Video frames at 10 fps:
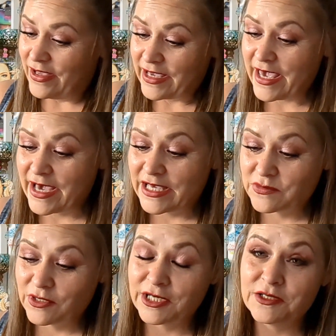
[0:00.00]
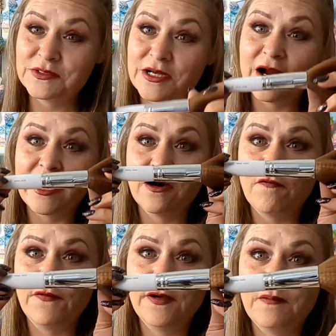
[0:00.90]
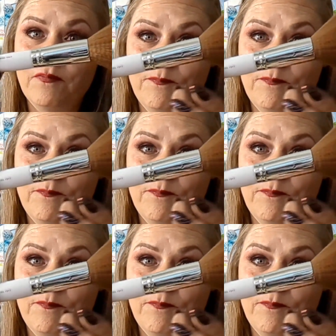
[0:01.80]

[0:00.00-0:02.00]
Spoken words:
Okay, guys, we're gonna use our Elf